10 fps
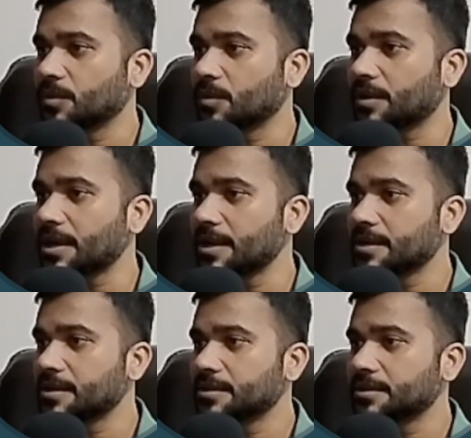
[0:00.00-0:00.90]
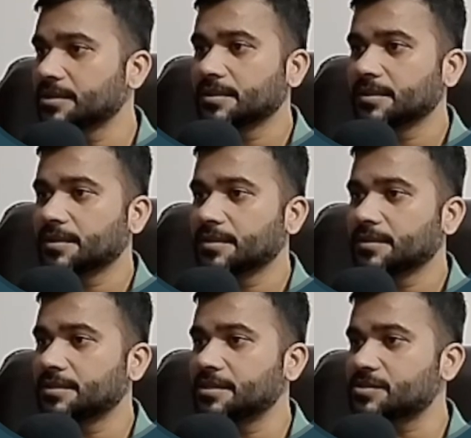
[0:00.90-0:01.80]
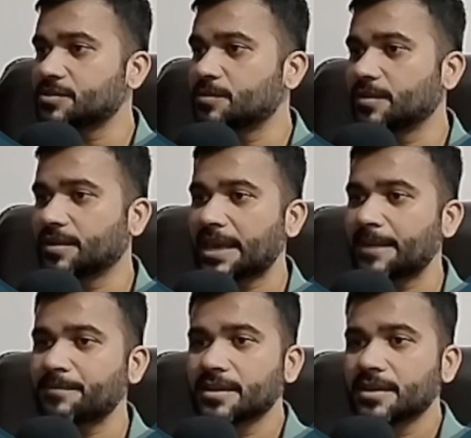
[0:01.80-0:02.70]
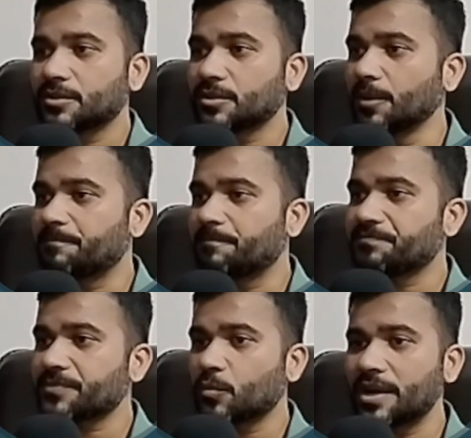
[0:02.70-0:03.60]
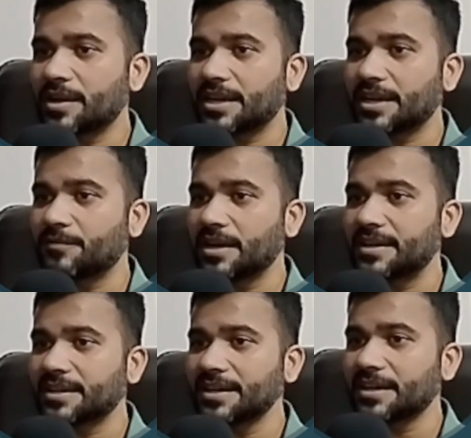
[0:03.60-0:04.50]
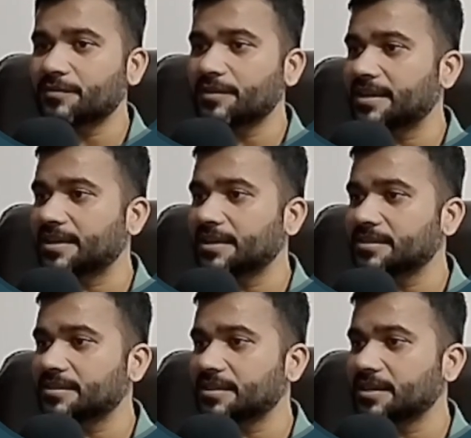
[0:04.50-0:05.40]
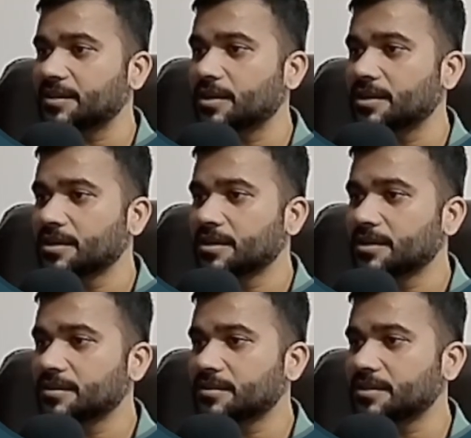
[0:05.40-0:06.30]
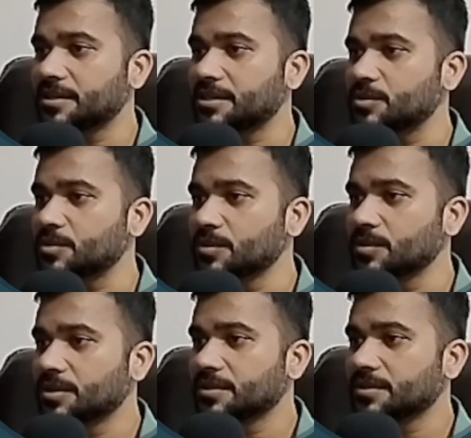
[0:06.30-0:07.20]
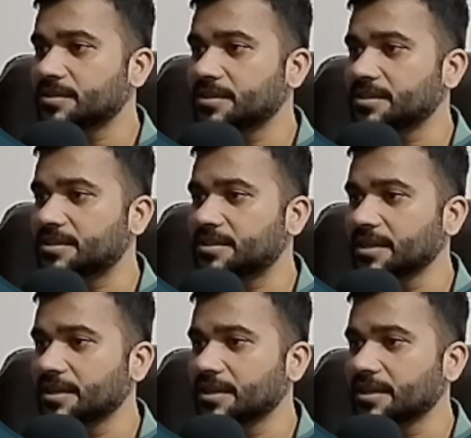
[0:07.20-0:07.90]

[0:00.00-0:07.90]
Okay, these should be in caps. So what it will return? It will return C1, C2, C3.